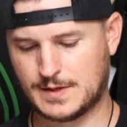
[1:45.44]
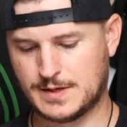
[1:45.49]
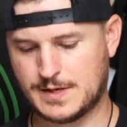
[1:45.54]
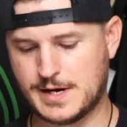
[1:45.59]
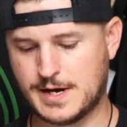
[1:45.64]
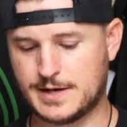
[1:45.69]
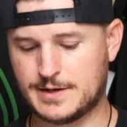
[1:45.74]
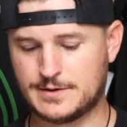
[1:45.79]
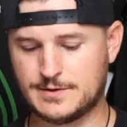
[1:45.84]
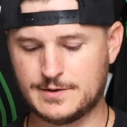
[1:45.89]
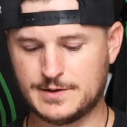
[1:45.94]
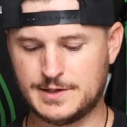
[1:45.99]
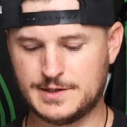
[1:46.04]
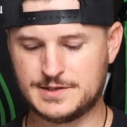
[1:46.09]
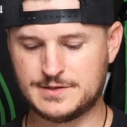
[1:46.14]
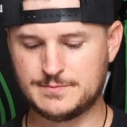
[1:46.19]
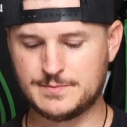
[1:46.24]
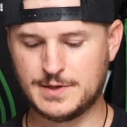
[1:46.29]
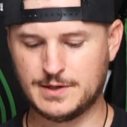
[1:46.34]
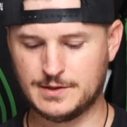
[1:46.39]
I can already
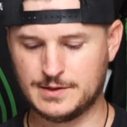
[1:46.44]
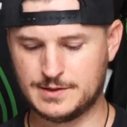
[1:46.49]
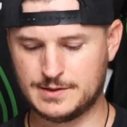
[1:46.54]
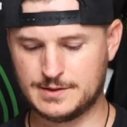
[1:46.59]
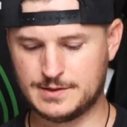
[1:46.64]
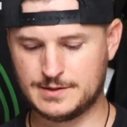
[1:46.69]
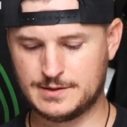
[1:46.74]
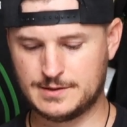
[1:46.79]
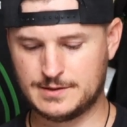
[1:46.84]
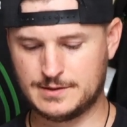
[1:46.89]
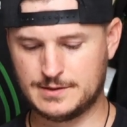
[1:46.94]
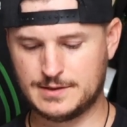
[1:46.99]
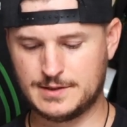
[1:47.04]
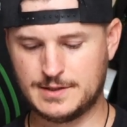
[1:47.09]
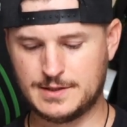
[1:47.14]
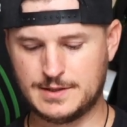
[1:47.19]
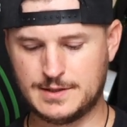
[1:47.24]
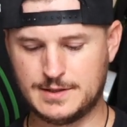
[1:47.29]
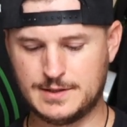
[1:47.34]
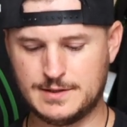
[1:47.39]
smell it.
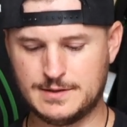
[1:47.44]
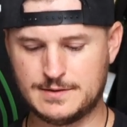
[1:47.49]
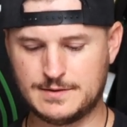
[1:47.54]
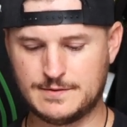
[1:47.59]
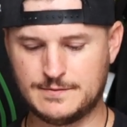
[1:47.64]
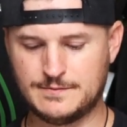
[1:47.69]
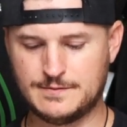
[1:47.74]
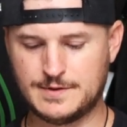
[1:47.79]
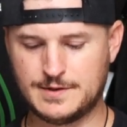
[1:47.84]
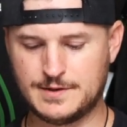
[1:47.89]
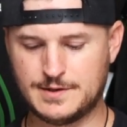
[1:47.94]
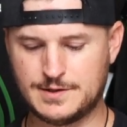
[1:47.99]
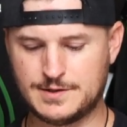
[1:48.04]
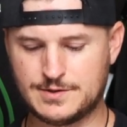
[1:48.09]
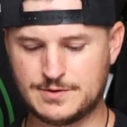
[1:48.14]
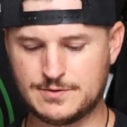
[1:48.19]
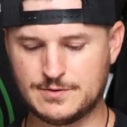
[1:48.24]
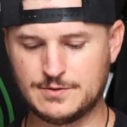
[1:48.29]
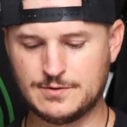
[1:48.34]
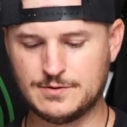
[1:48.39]
It is a very
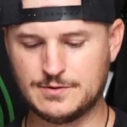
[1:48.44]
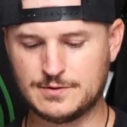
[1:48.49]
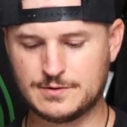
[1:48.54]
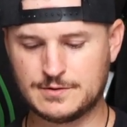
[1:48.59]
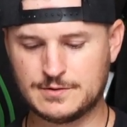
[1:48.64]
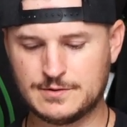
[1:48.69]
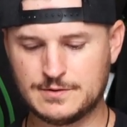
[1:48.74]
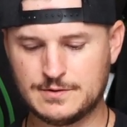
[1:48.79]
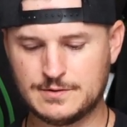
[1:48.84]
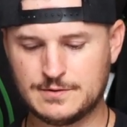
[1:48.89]
strong